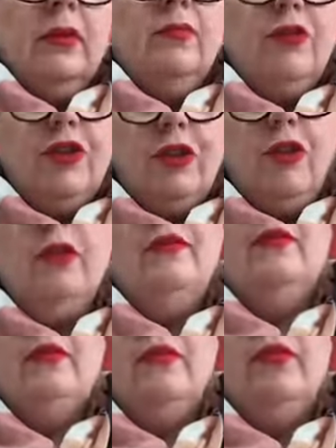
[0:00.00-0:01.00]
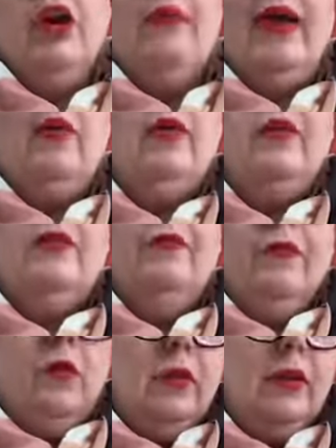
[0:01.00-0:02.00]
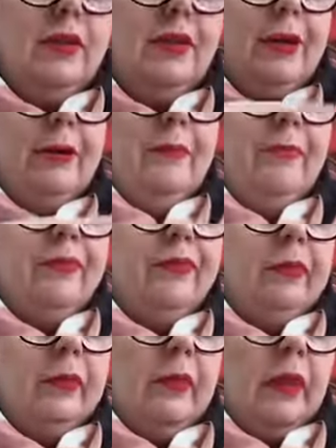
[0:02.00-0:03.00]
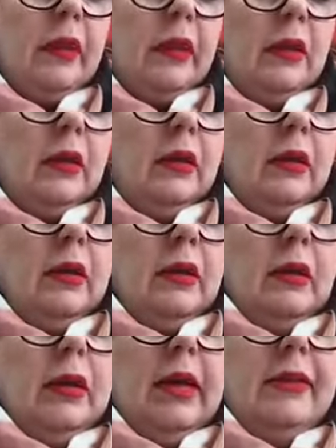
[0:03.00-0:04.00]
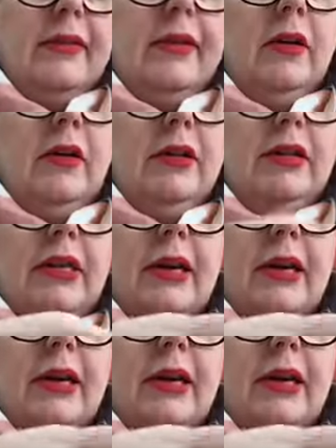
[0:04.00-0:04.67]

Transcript: resume, go backwards and forwards. So it's not